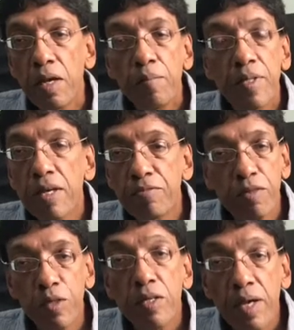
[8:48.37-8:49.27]
But that was
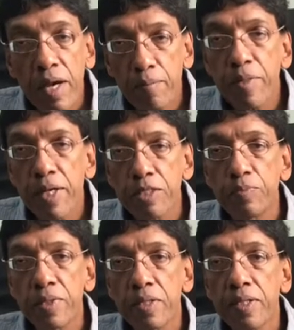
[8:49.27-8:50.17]
not a happy
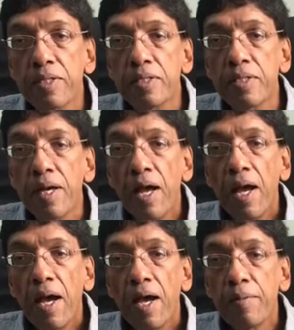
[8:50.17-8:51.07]
experience,
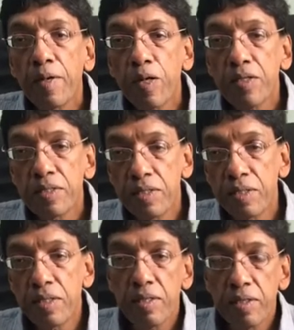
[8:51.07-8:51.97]
because
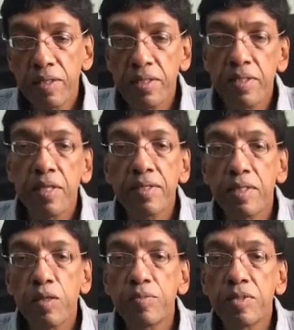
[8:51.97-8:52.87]
the
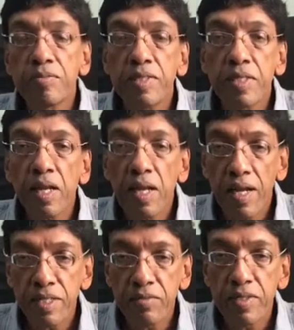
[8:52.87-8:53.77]
international observers
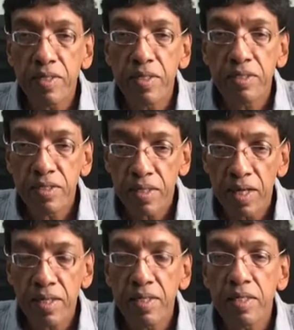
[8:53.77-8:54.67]
clashed with the Sri
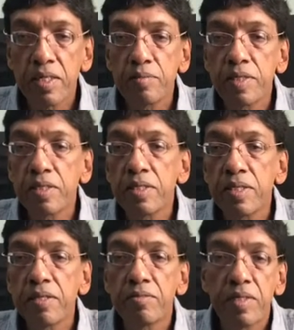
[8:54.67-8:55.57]
Lankan Commission
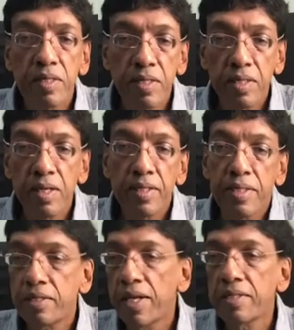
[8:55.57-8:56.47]
and with the, I
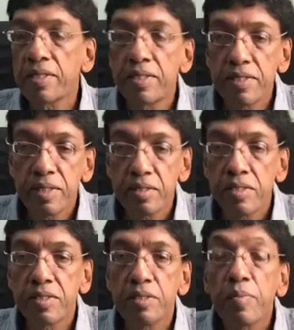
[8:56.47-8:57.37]
think, the Attorney
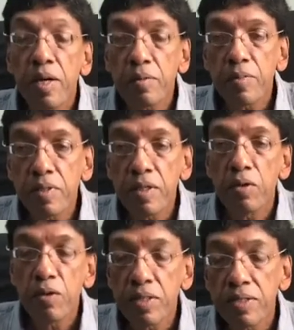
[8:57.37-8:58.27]
General's department, the
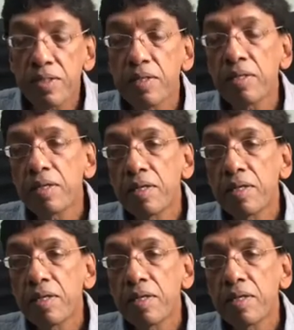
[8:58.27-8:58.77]
lawyers there,